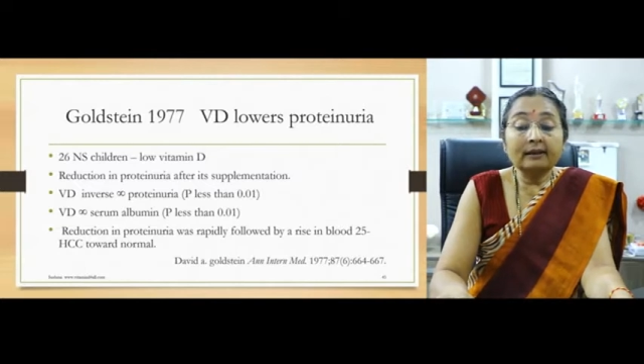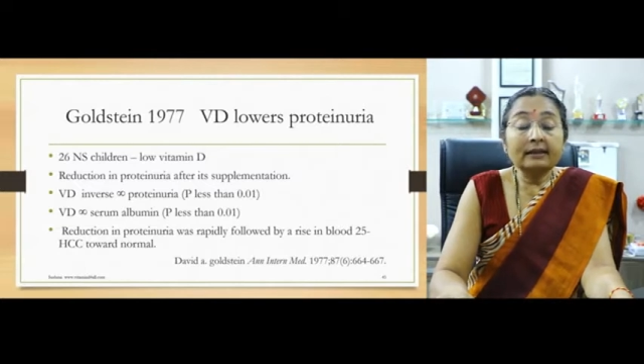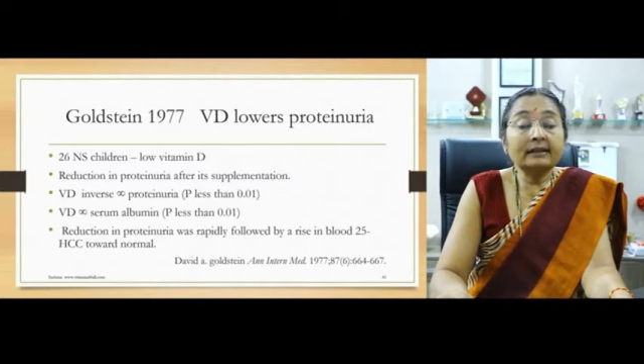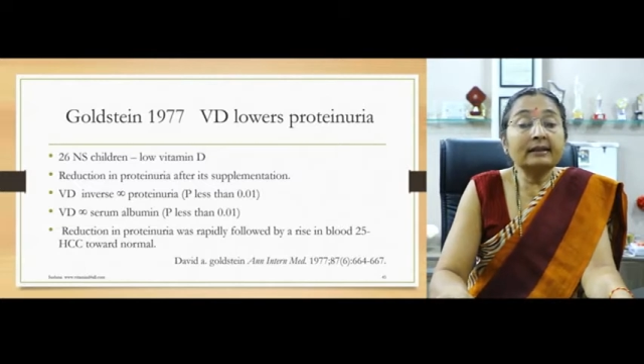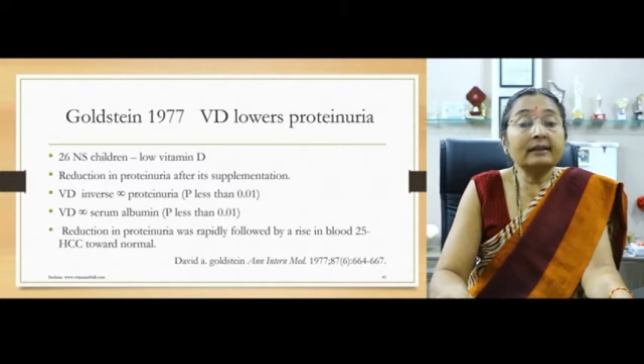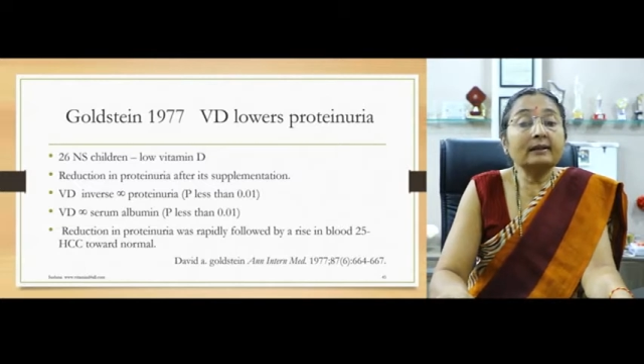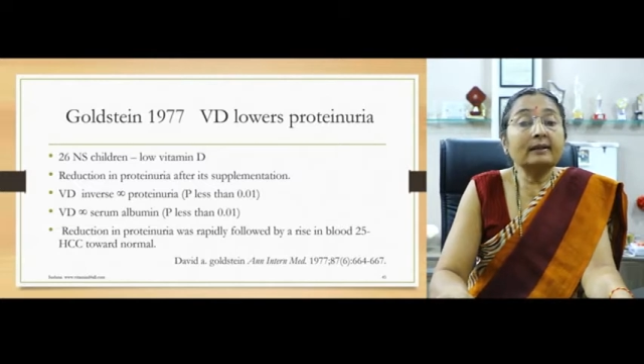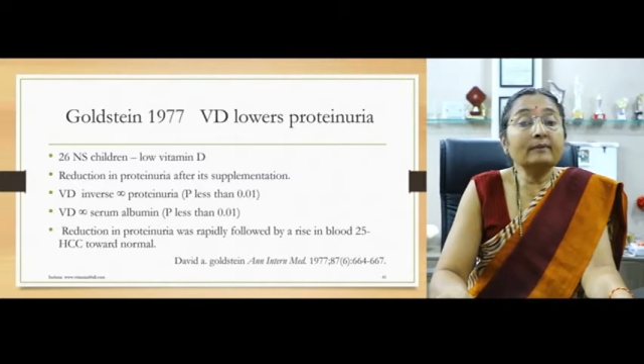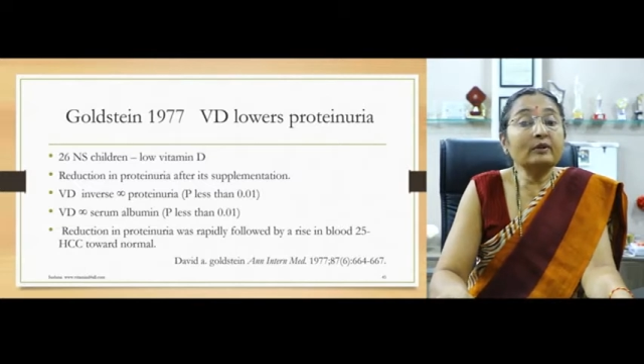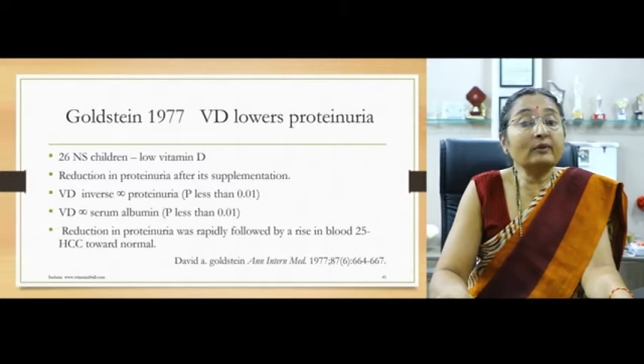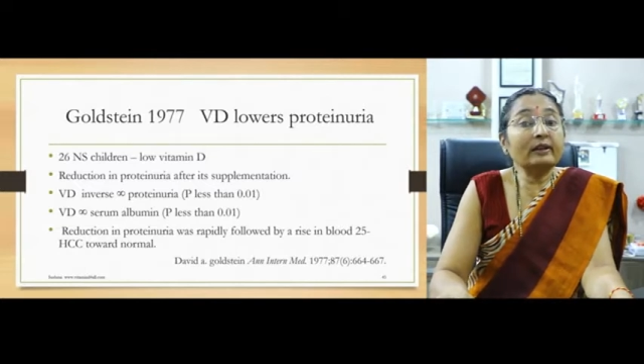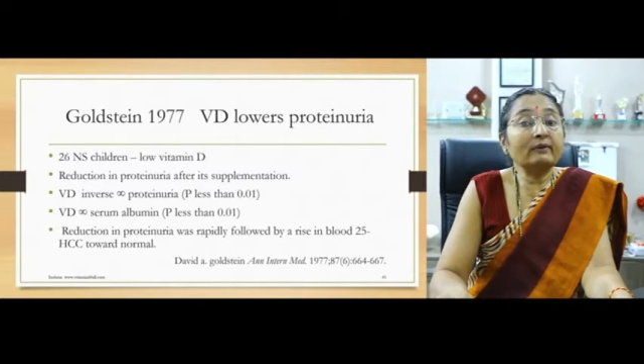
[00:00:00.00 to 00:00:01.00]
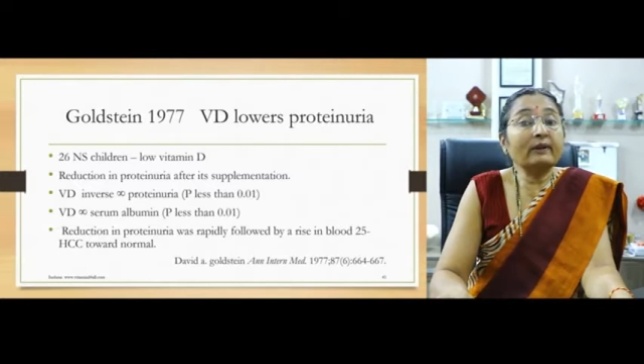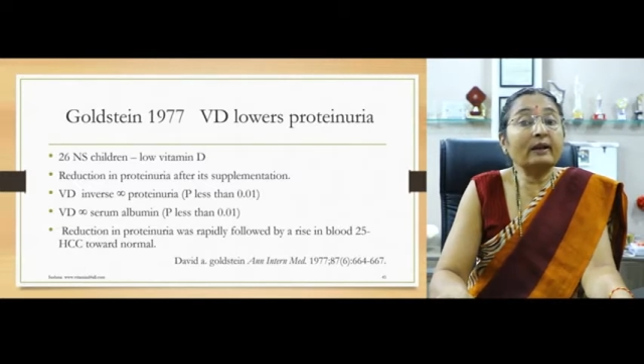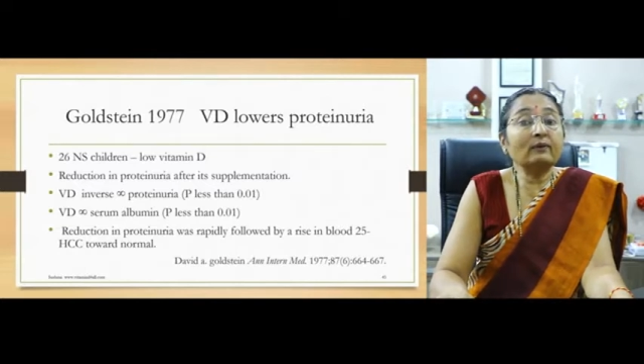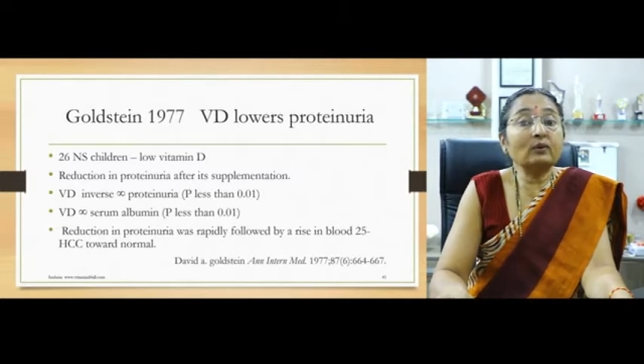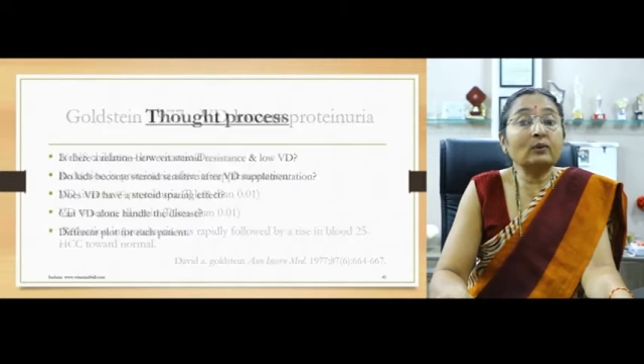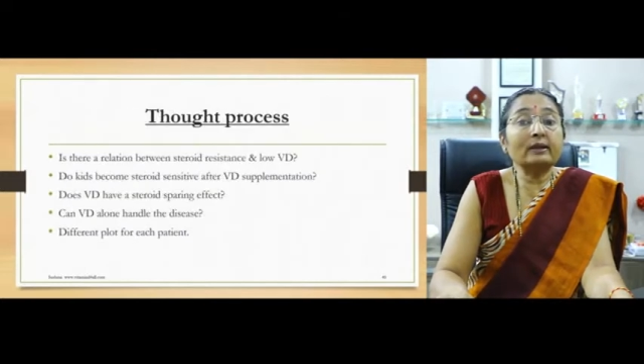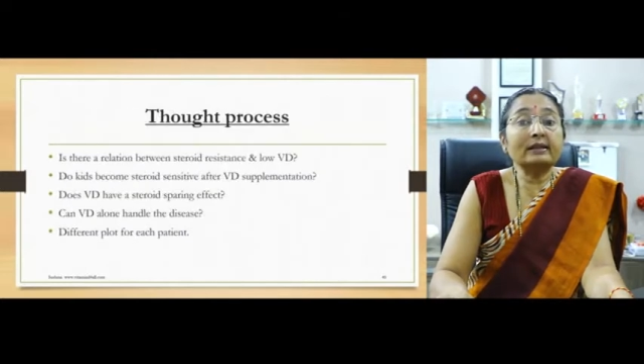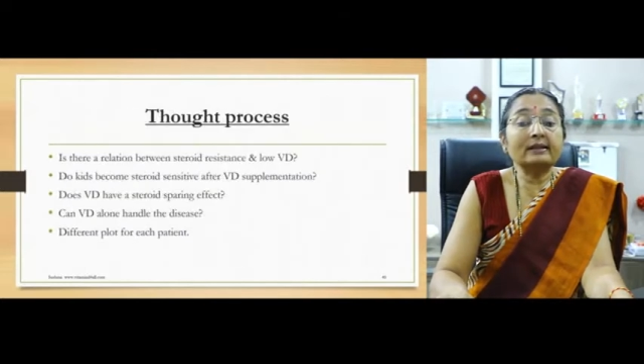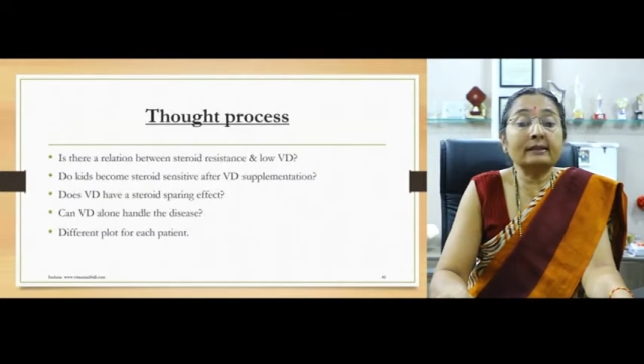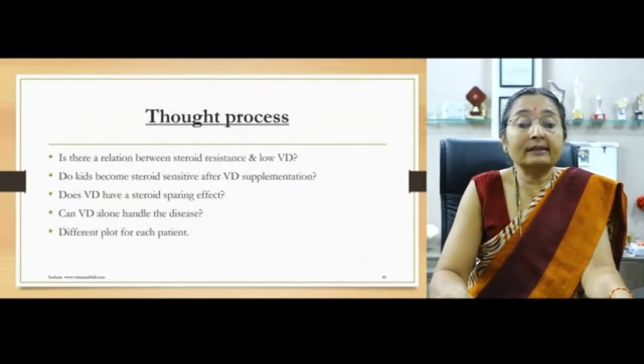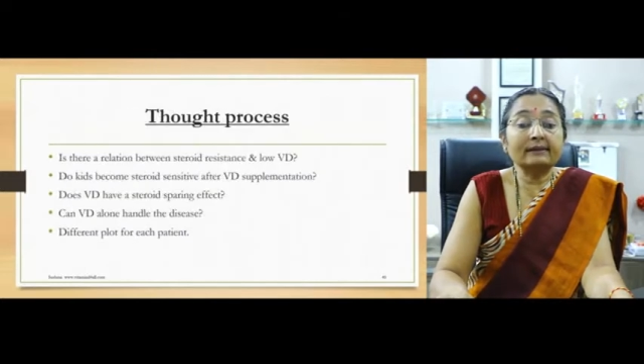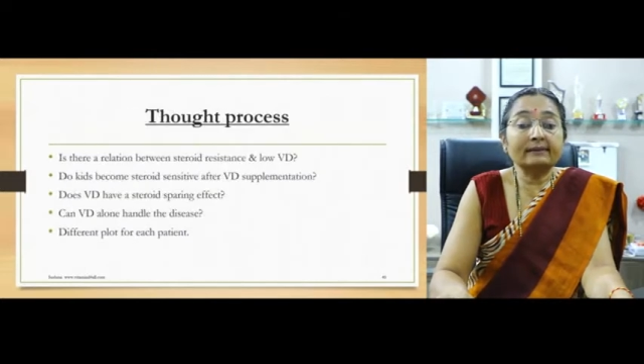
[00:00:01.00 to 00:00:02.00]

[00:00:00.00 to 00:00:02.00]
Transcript: serum 25-OHD.